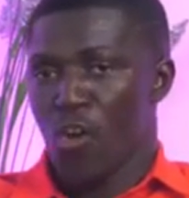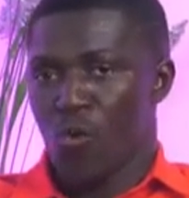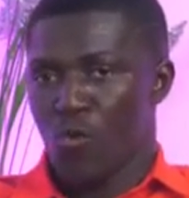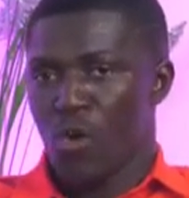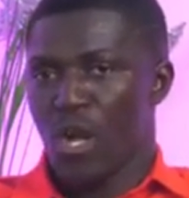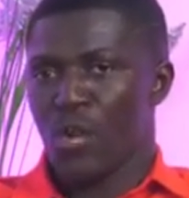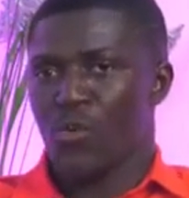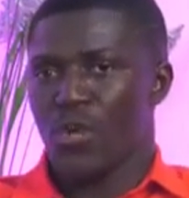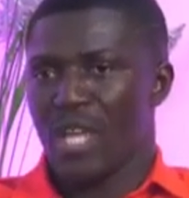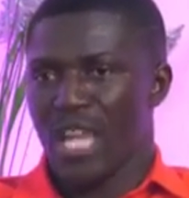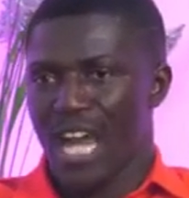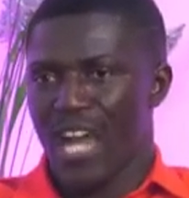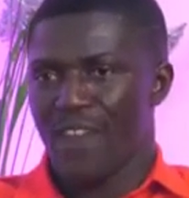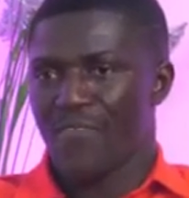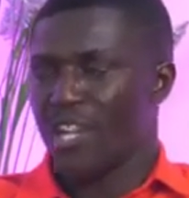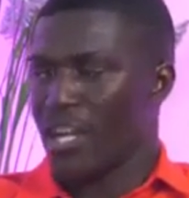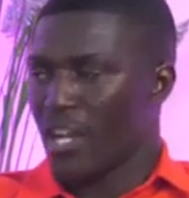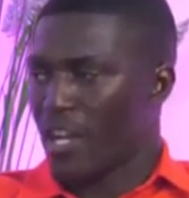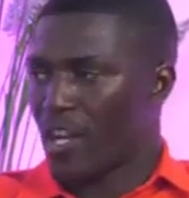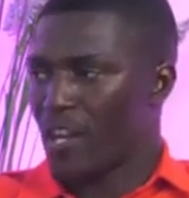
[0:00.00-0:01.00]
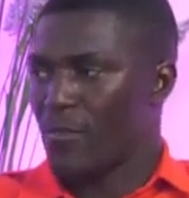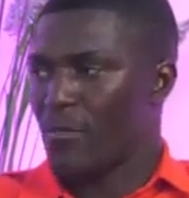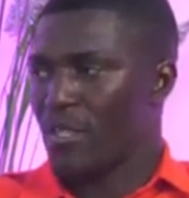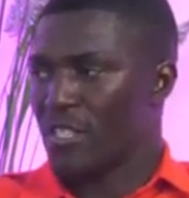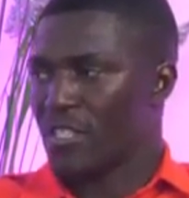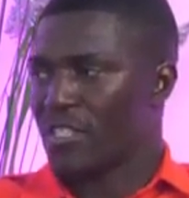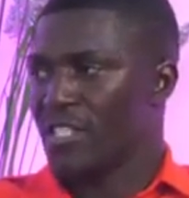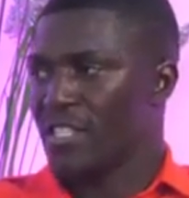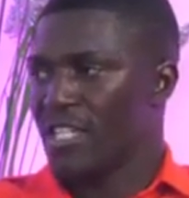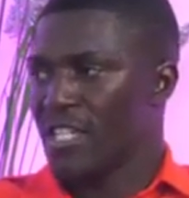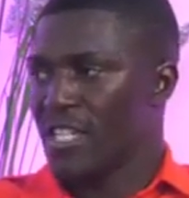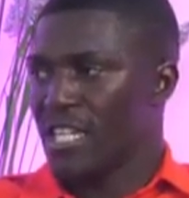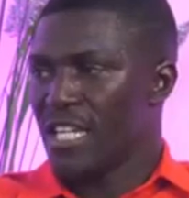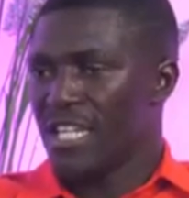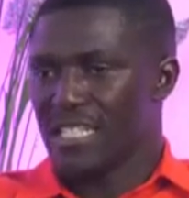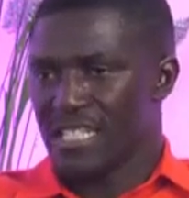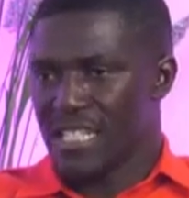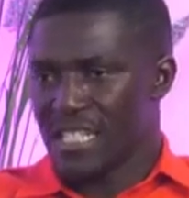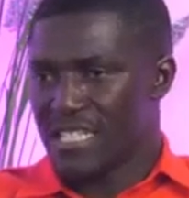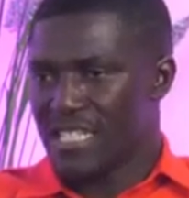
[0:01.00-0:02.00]
What we have in common
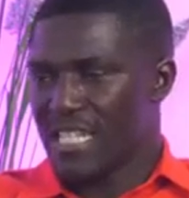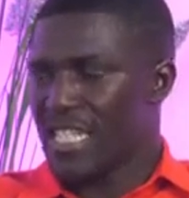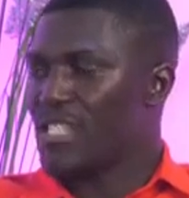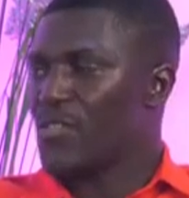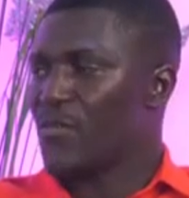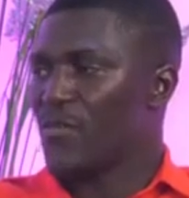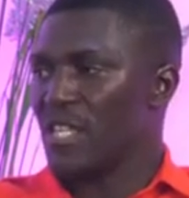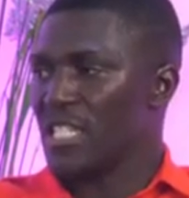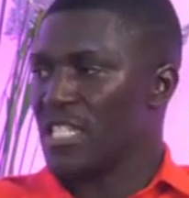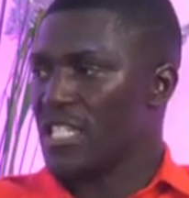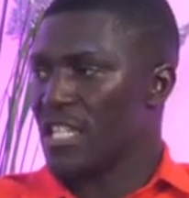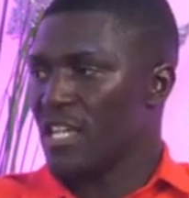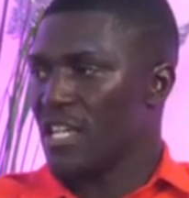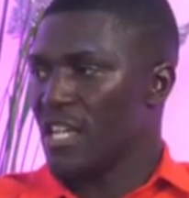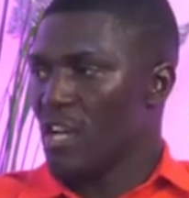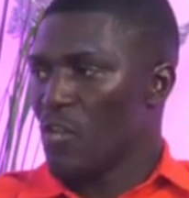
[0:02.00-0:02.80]
is the 6 feet.